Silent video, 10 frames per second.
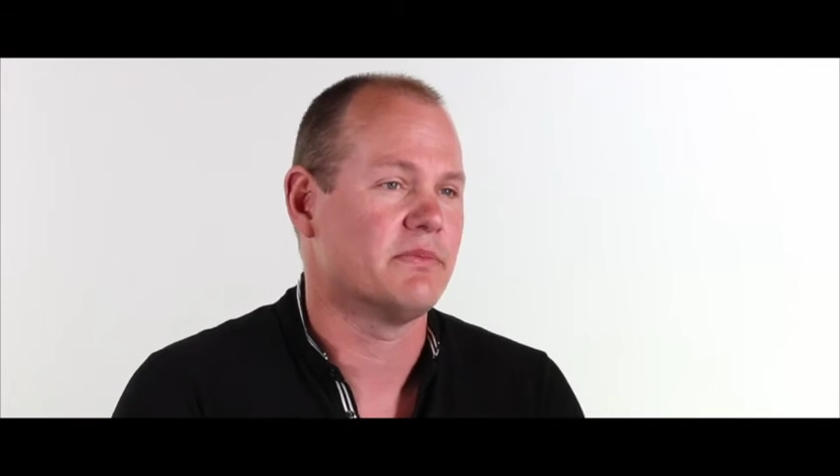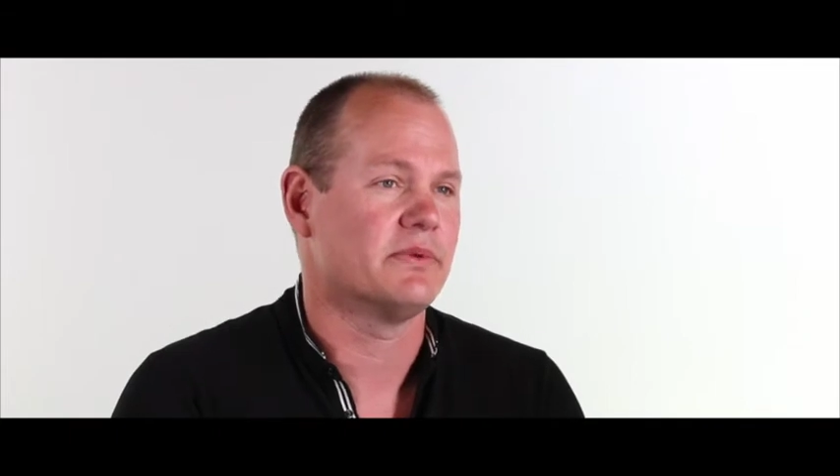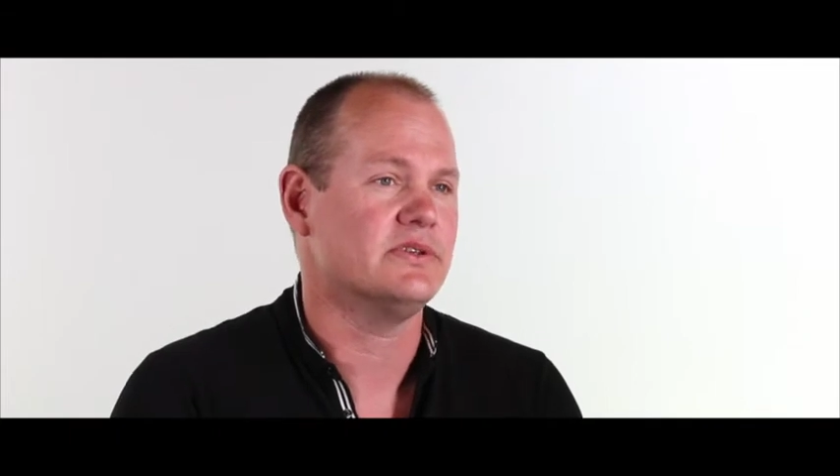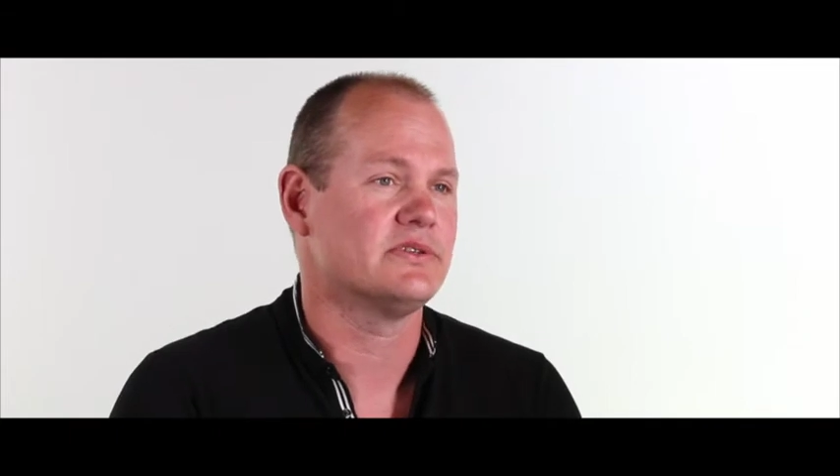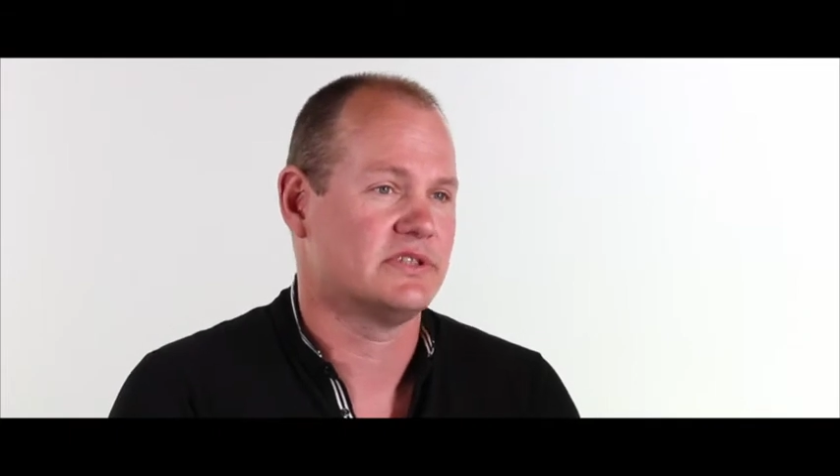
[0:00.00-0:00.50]

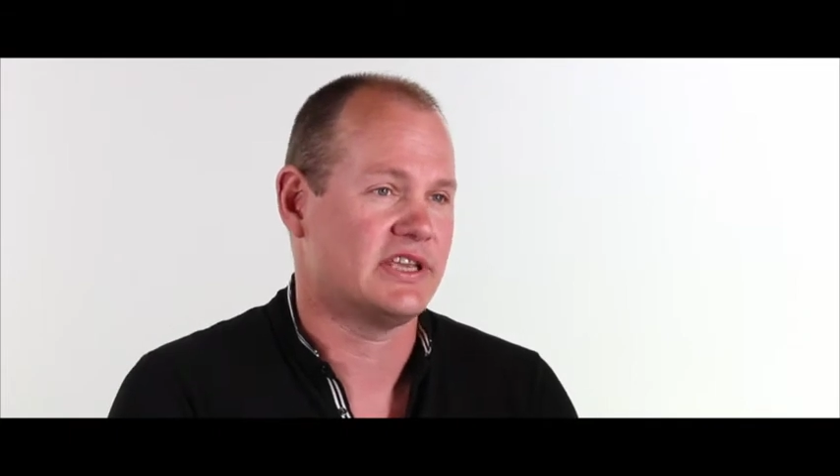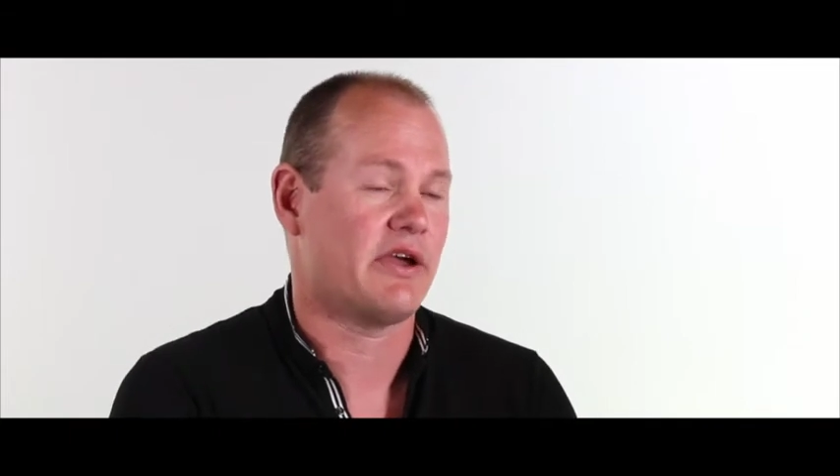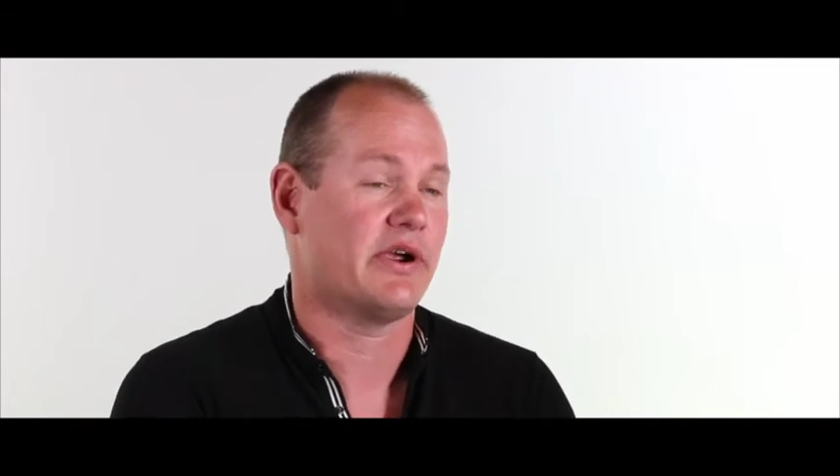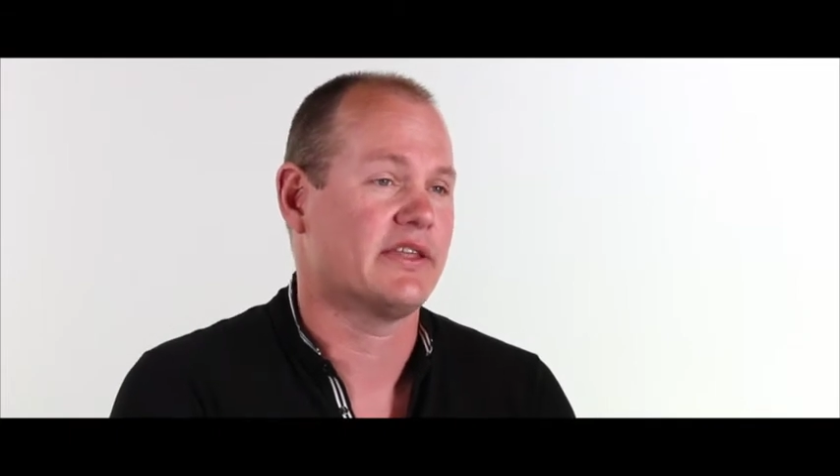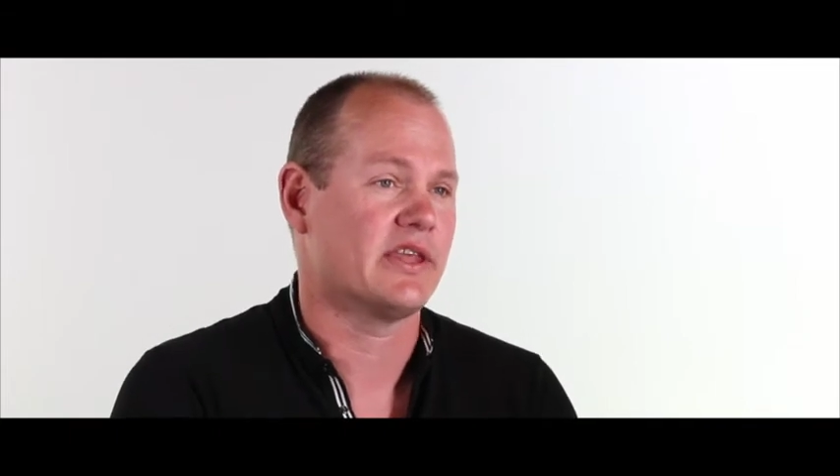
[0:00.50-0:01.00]
members to
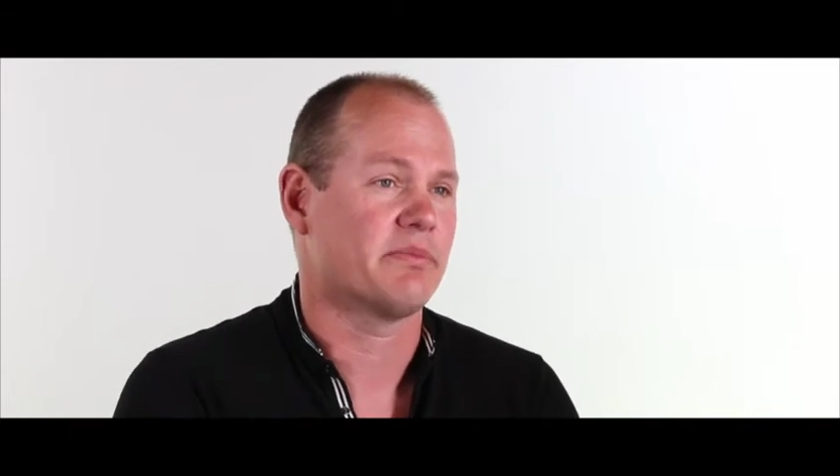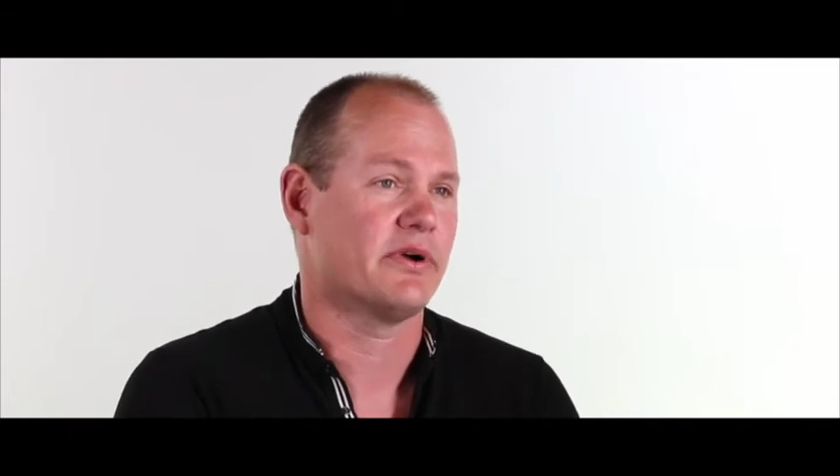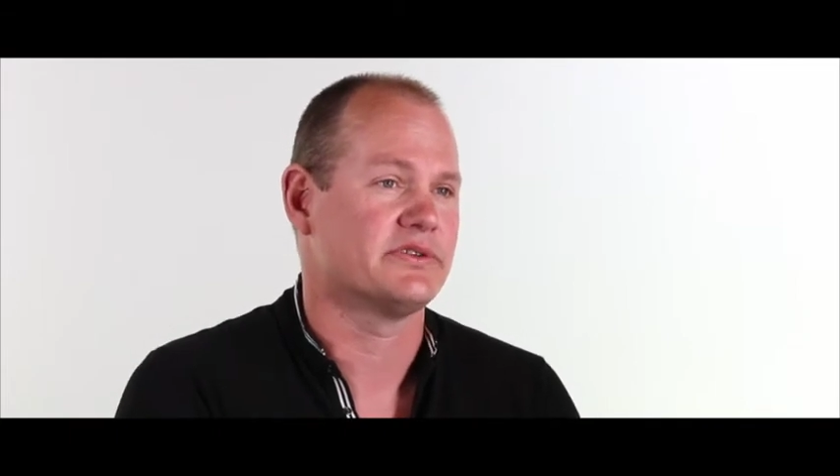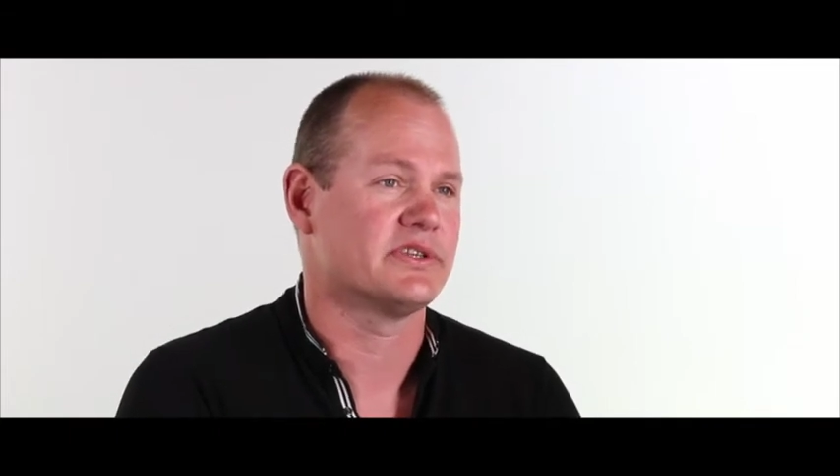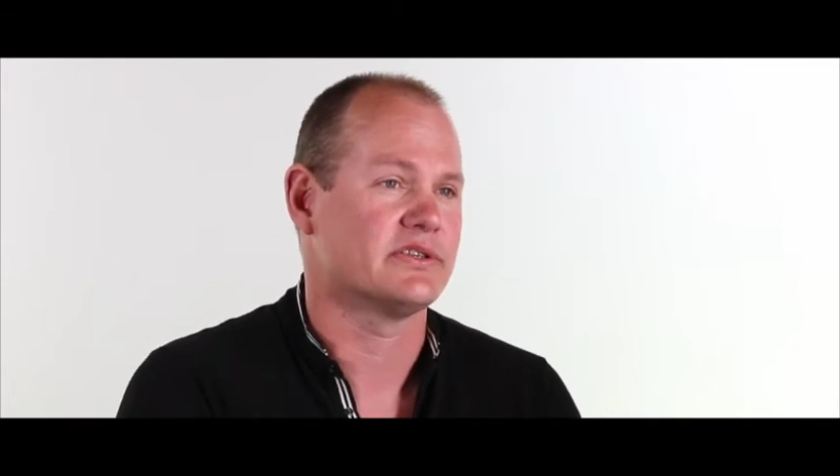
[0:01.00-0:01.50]
carry out that
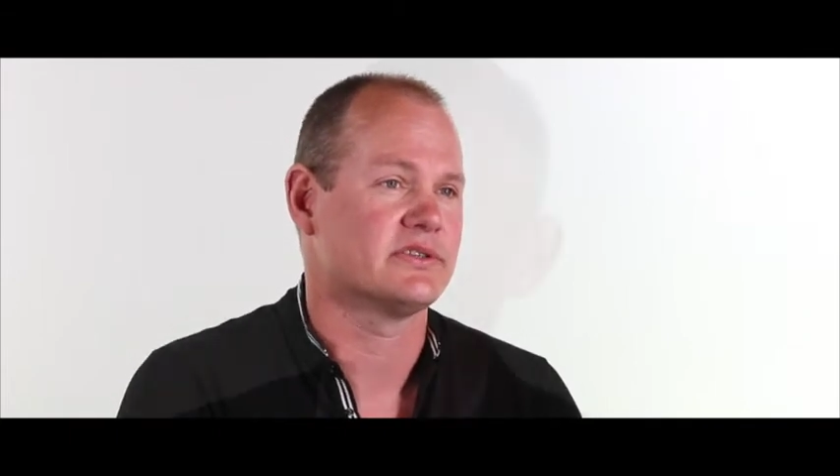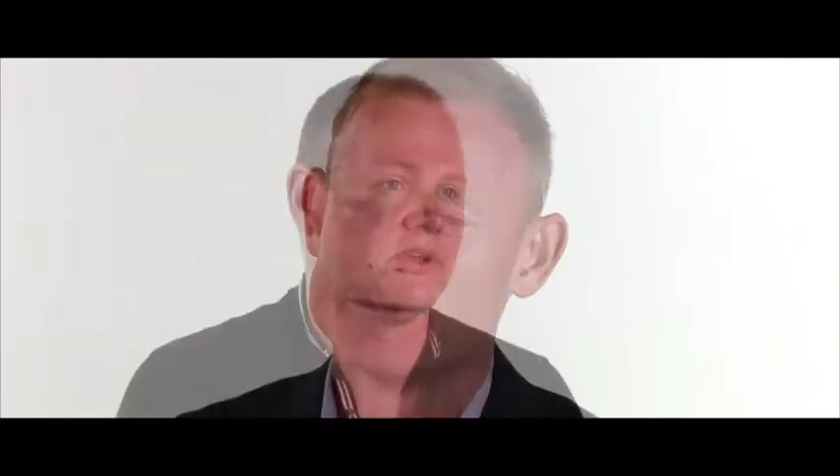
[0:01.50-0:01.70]
process.